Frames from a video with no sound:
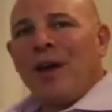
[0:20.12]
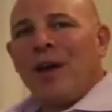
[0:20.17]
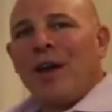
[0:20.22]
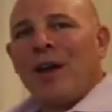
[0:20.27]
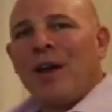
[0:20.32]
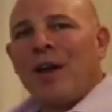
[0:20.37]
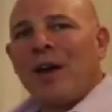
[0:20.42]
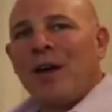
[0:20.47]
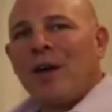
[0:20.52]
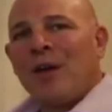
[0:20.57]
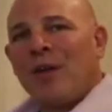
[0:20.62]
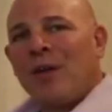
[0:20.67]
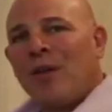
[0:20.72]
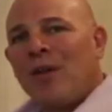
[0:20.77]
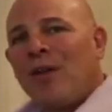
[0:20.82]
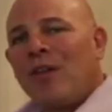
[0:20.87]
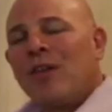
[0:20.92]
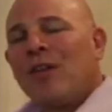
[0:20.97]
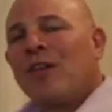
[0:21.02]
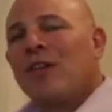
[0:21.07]

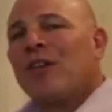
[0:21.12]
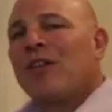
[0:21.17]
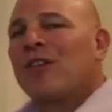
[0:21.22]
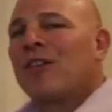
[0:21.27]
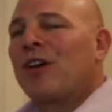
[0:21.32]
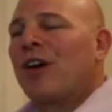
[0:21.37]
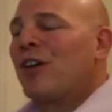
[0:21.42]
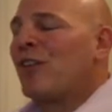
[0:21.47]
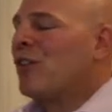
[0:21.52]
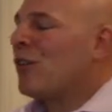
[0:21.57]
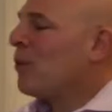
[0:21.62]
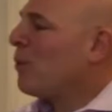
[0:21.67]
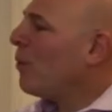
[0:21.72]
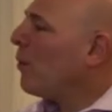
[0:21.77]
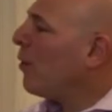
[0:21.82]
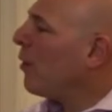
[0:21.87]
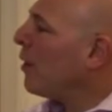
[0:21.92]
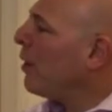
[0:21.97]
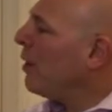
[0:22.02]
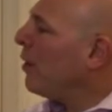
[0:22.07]
and discuss the
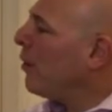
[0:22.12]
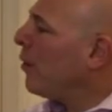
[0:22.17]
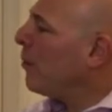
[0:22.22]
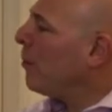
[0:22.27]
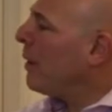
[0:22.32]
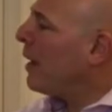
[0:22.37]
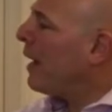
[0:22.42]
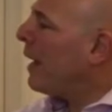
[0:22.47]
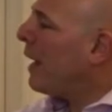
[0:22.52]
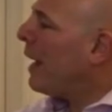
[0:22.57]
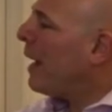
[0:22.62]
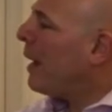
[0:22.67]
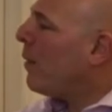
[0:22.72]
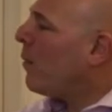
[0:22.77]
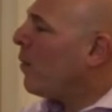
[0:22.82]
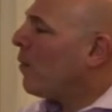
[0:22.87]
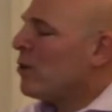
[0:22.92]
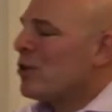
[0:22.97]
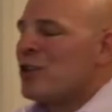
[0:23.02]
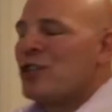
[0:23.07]
work here by
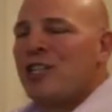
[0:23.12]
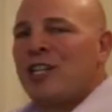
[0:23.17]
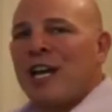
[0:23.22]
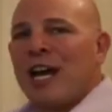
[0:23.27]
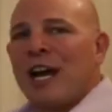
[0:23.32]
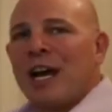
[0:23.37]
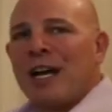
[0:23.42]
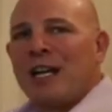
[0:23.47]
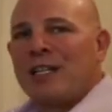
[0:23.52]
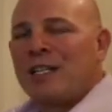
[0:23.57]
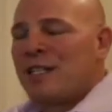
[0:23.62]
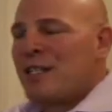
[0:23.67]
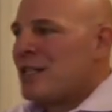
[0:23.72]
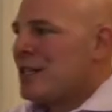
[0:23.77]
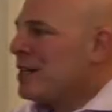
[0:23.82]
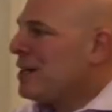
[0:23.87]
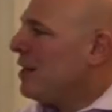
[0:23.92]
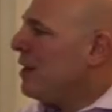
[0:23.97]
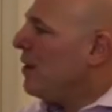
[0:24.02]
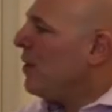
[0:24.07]
Howard
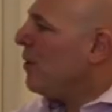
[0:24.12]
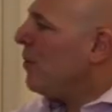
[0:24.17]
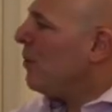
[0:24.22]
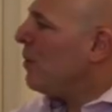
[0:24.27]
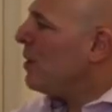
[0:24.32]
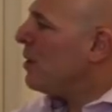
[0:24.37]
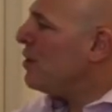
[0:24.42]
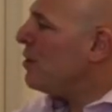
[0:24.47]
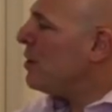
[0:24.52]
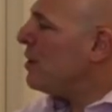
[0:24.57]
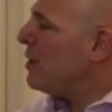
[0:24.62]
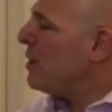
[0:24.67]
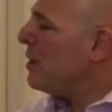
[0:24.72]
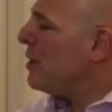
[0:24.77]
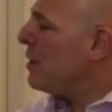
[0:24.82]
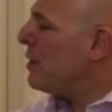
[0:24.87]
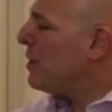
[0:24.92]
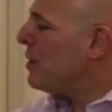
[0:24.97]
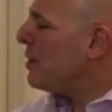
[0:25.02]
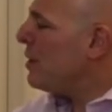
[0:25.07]
Schatz, which
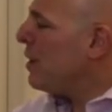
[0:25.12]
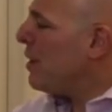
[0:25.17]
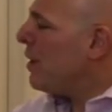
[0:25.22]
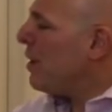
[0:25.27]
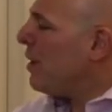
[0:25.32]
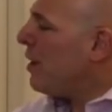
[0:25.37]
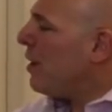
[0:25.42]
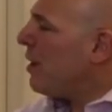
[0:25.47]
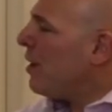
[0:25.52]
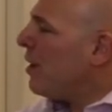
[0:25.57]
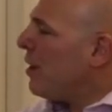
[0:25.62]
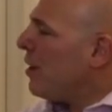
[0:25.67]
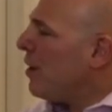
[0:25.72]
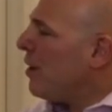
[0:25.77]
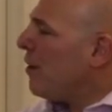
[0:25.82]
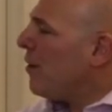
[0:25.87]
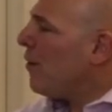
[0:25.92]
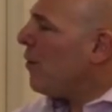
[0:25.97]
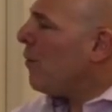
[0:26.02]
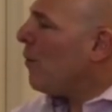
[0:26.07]
is
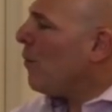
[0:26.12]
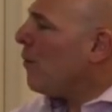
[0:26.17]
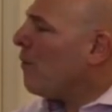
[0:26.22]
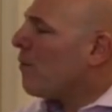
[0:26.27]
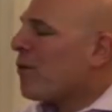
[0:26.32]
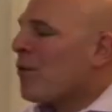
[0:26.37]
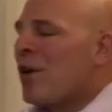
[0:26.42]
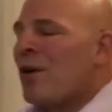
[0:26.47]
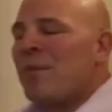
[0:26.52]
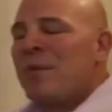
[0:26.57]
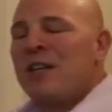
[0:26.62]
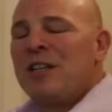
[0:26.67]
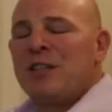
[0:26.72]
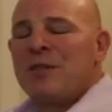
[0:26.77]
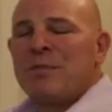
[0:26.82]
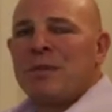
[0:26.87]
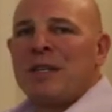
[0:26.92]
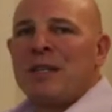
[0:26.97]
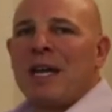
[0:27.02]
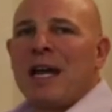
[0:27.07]
from
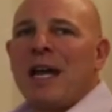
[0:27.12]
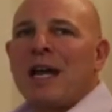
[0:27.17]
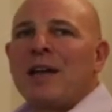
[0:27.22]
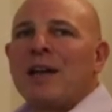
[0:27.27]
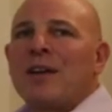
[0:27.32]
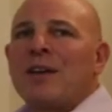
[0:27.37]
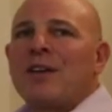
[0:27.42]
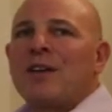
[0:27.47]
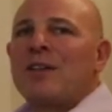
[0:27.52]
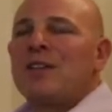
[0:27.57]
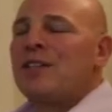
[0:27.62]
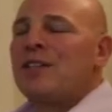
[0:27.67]
his Botanica